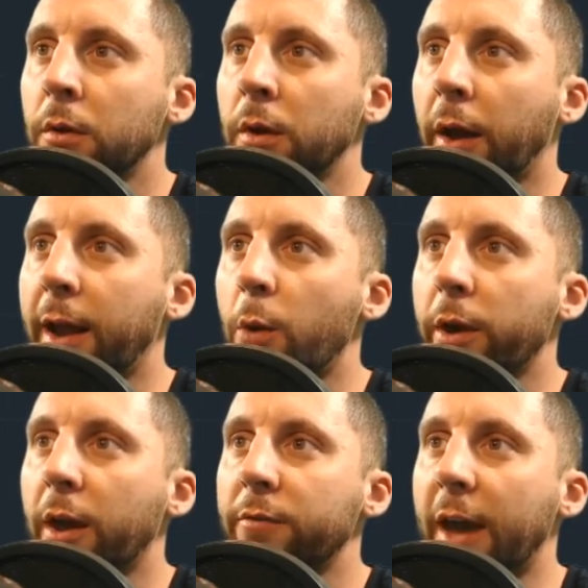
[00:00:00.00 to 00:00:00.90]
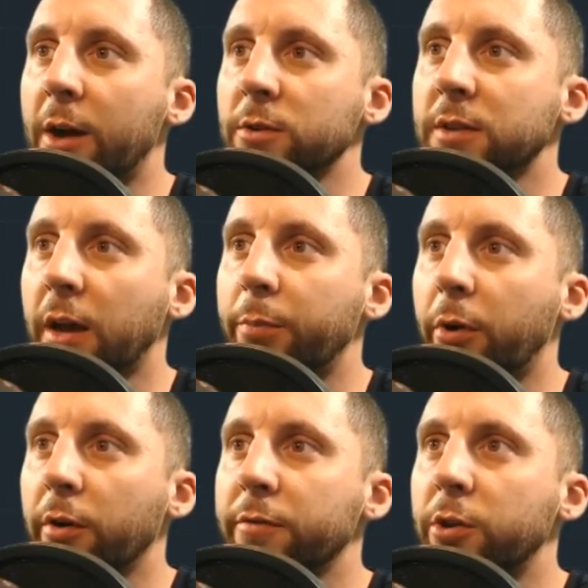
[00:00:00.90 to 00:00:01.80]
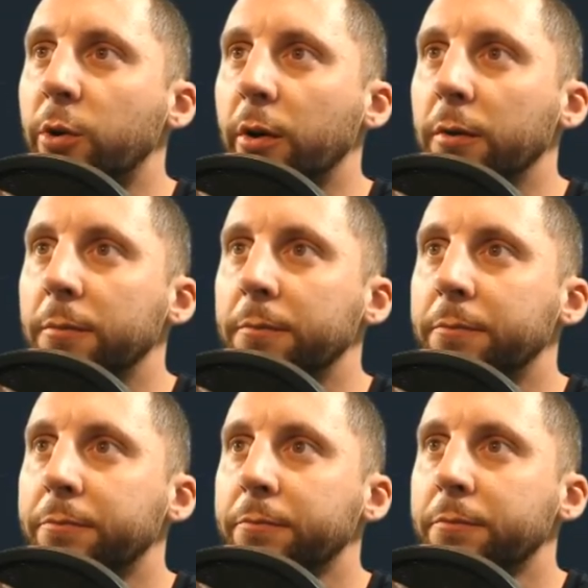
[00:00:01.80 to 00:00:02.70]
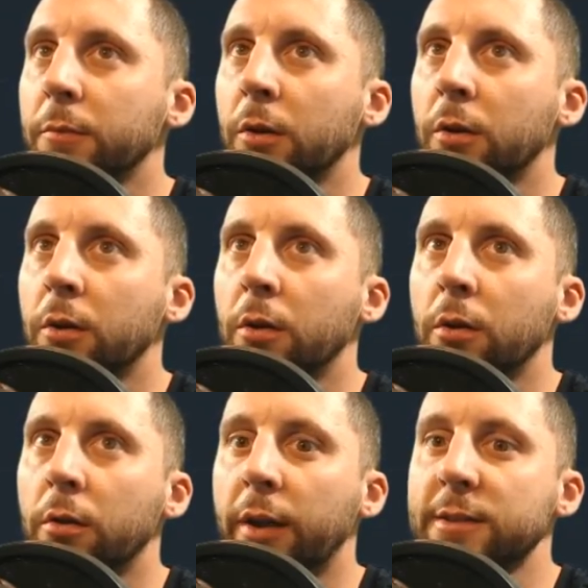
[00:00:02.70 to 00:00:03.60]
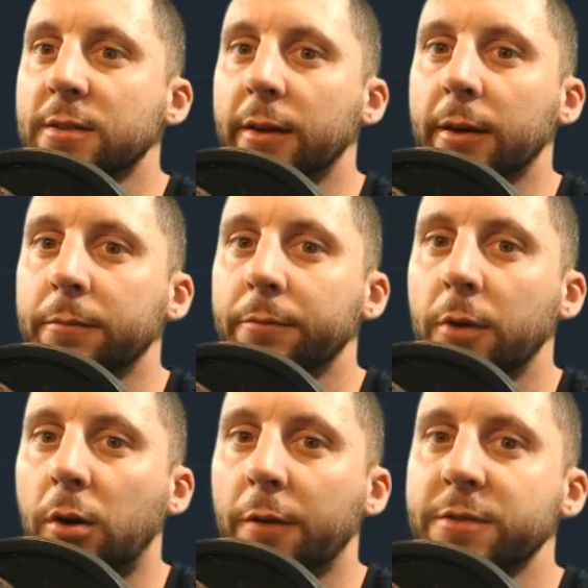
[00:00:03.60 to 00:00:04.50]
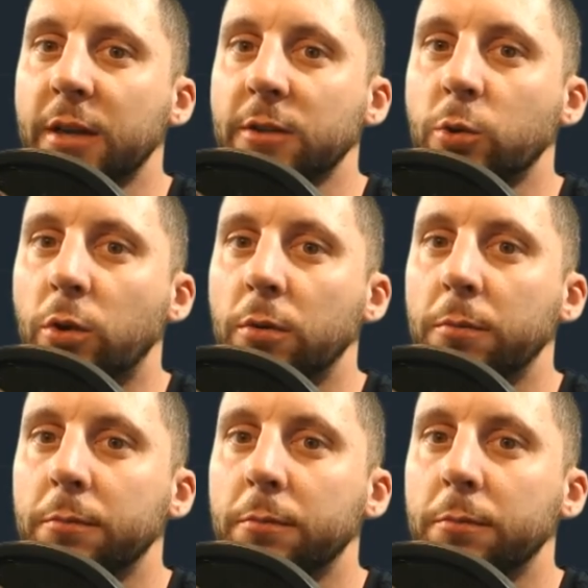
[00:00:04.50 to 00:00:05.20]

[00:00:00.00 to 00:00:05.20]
and now we have the outside part of the door. Next thing, offset tool.